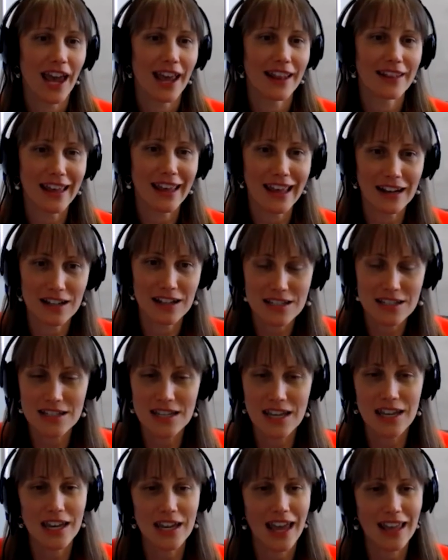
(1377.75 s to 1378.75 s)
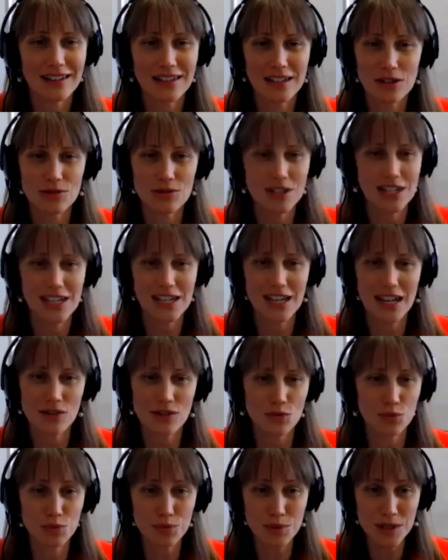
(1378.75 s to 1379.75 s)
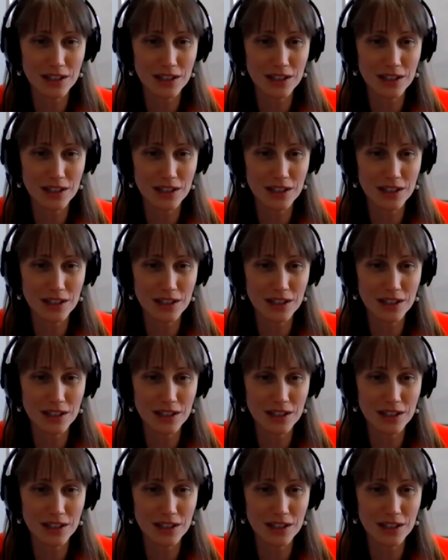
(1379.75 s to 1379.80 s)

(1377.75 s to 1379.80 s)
and the NSC and DOD is